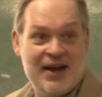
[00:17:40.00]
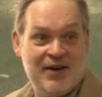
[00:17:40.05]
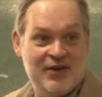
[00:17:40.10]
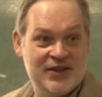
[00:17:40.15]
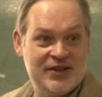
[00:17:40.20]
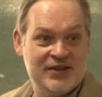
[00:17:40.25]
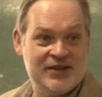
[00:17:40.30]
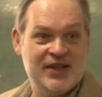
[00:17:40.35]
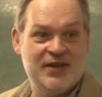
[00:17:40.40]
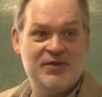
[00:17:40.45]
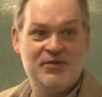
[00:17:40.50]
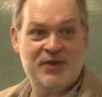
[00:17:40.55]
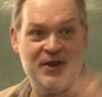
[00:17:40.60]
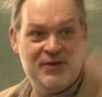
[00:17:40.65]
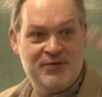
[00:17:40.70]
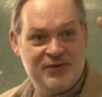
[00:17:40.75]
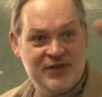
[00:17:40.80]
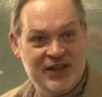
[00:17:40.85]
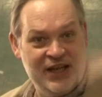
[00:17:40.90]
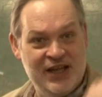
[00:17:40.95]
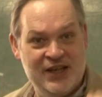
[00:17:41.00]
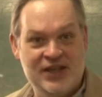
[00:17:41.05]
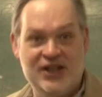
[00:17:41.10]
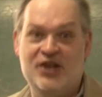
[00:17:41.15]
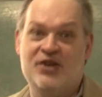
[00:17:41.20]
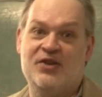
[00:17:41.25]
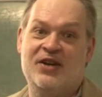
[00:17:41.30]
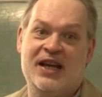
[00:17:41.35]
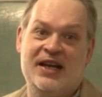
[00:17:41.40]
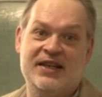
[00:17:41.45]
hours.
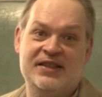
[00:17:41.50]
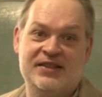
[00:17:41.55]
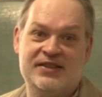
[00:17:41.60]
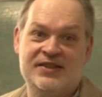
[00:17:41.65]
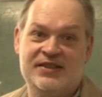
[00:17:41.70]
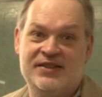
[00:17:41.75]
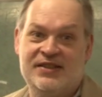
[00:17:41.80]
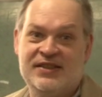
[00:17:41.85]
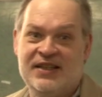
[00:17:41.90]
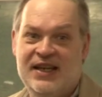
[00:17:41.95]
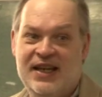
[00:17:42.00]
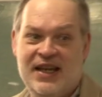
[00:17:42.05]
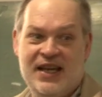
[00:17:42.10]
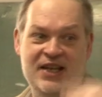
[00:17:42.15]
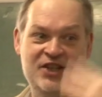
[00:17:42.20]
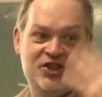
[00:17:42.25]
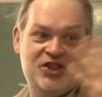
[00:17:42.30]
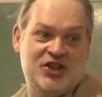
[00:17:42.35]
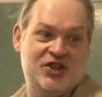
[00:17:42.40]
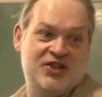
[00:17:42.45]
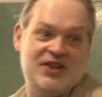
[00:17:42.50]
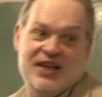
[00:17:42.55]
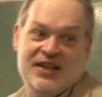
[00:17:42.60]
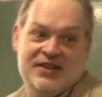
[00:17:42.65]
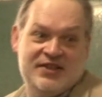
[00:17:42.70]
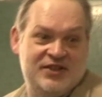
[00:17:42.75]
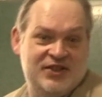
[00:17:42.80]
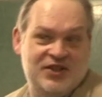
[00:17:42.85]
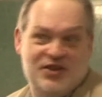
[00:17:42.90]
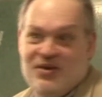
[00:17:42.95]
15 units, each unit
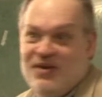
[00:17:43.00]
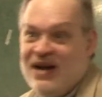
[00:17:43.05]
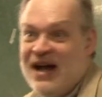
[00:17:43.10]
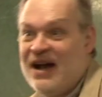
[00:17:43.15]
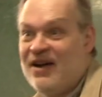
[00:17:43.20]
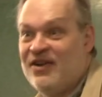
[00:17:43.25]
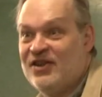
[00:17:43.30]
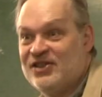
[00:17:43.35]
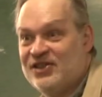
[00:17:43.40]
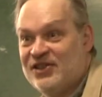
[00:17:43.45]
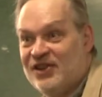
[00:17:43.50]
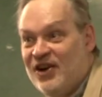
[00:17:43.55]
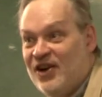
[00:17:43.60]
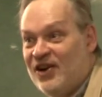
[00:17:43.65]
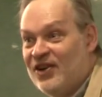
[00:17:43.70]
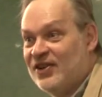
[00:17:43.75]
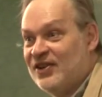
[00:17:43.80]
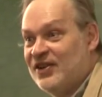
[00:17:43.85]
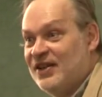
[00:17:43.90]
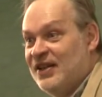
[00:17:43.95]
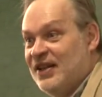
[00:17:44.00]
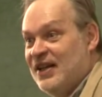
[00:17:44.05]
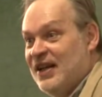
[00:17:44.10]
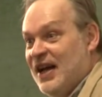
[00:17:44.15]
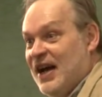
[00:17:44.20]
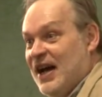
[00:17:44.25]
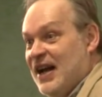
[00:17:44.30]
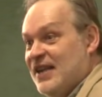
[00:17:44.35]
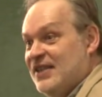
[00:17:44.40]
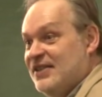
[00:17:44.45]
is 2 hours long.
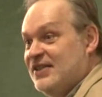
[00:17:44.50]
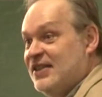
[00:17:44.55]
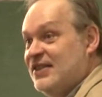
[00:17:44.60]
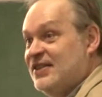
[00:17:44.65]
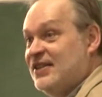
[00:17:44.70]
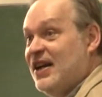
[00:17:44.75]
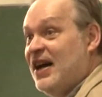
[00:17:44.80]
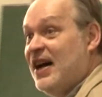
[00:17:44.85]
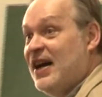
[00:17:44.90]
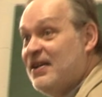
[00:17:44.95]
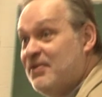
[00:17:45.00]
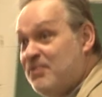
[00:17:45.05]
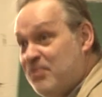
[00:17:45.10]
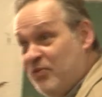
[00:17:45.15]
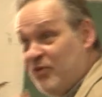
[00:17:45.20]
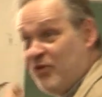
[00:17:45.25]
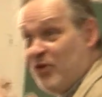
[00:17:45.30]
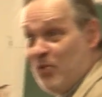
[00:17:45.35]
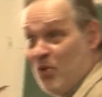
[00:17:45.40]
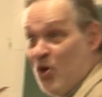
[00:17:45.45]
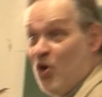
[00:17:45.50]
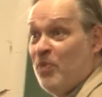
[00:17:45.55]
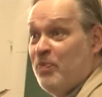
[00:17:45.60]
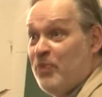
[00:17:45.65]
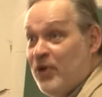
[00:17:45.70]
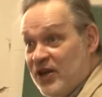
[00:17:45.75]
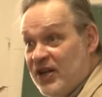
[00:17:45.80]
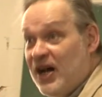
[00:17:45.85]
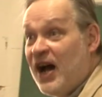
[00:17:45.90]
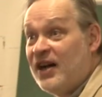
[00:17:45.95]
And it's designed for
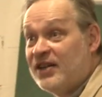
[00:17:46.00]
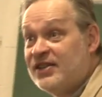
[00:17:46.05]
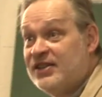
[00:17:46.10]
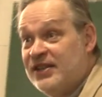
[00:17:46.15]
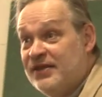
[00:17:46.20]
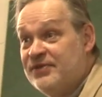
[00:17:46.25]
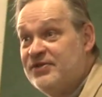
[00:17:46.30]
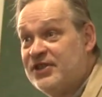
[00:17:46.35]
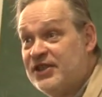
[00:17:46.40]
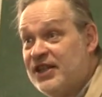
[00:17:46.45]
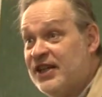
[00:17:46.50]
more productive